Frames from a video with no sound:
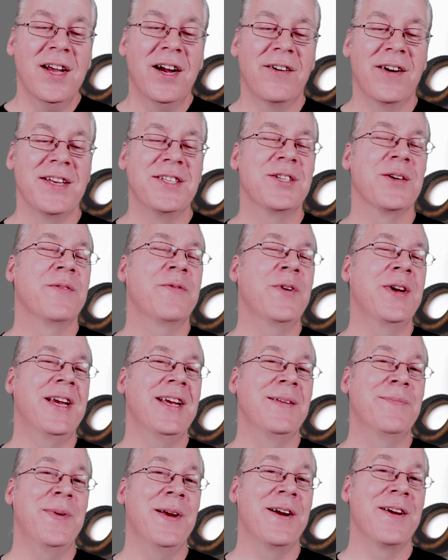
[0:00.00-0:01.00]
All right, so if we
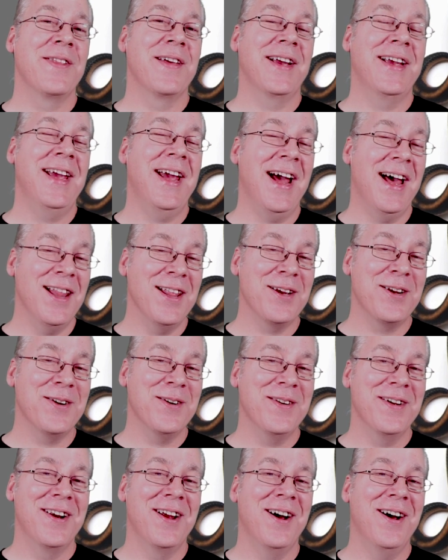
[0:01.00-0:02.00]
compare the
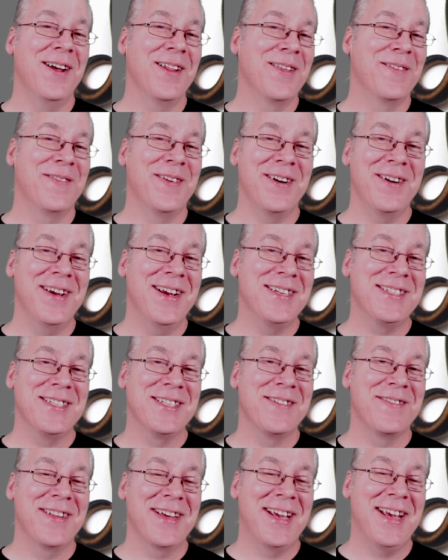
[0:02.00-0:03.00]
calico and all the
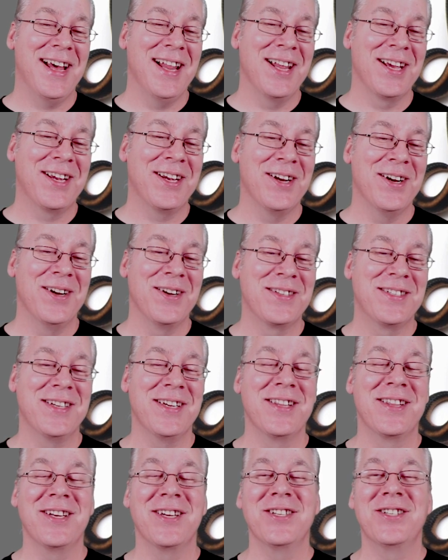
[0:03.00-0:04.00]
variations of the calico
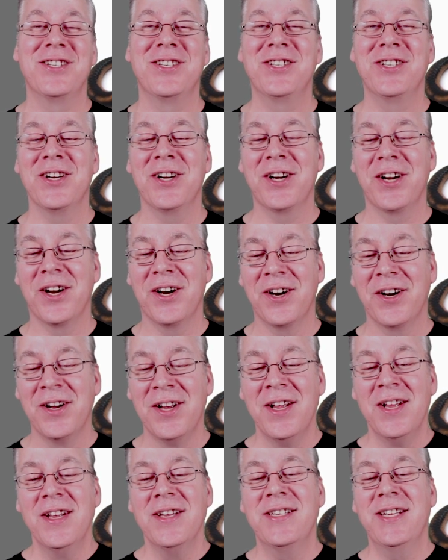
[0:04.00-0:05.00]
to the
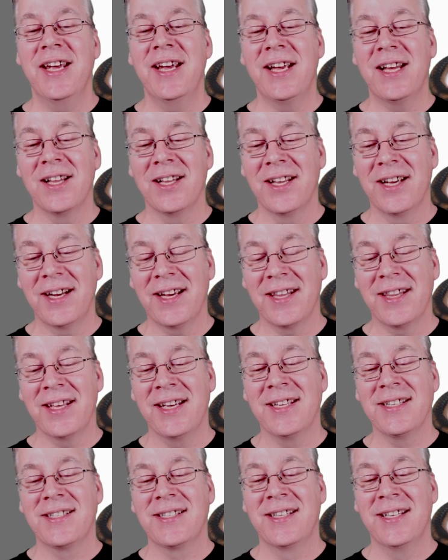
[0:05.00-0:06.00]
sugar, take a look at
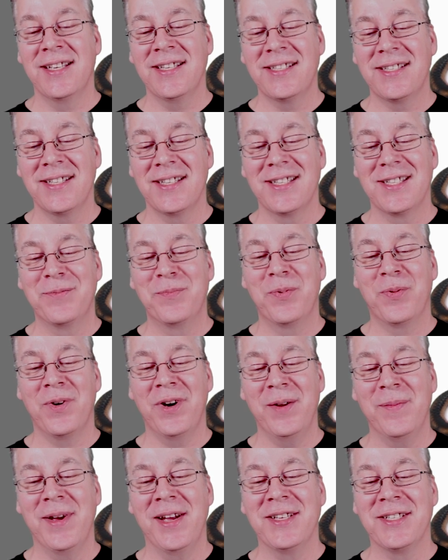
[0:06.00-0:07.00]
this. This is
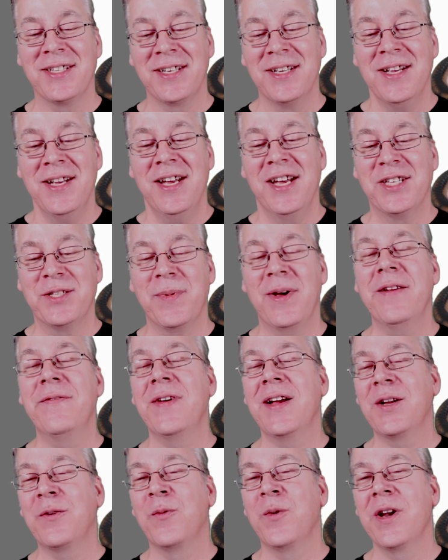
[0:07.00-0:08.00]
pretty amazing. As a matter of
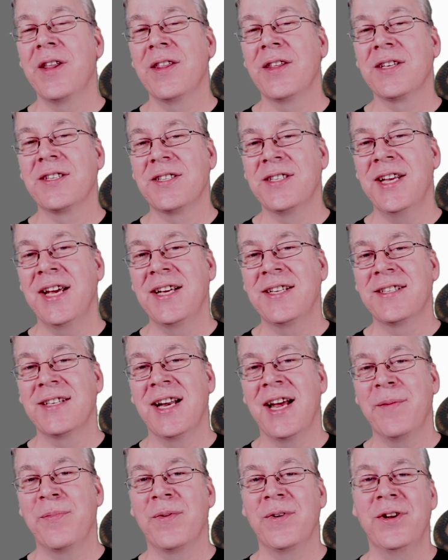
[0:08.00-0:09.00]
fact, one of the snakes
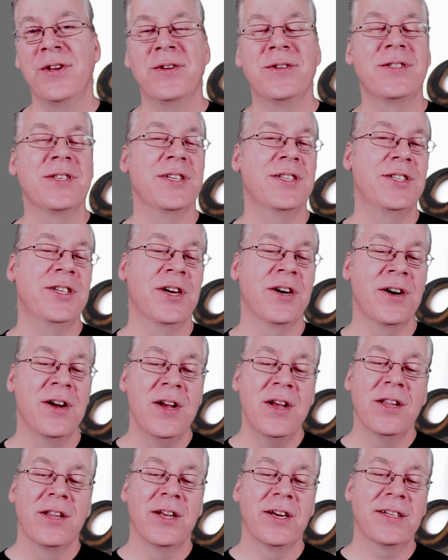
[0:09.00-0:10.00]
that I produced this year
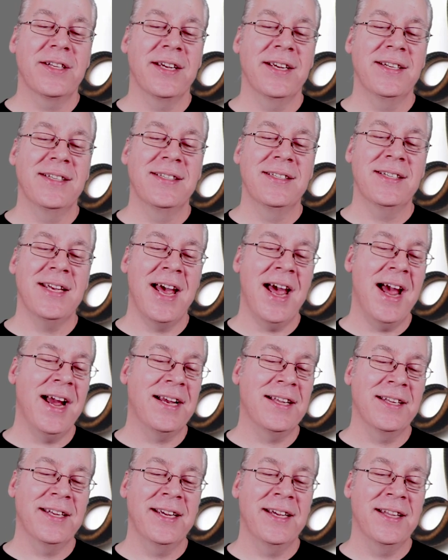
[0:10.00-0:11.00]
looked
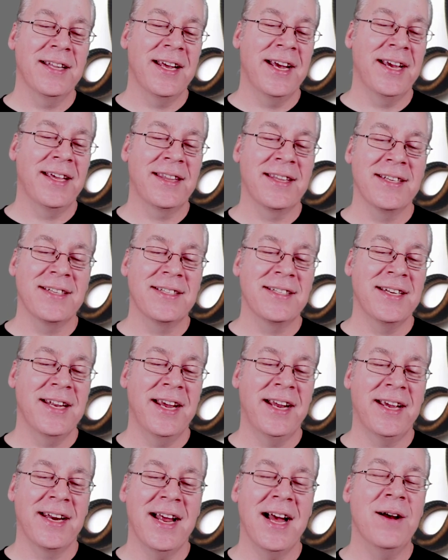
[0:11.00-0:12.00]
exactly like this
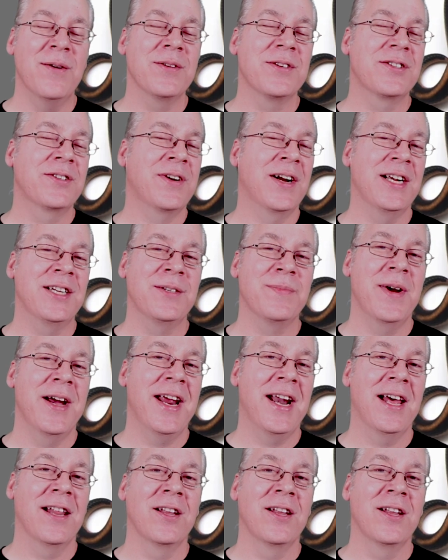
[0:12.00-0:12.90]
snake, and I was scratching my head.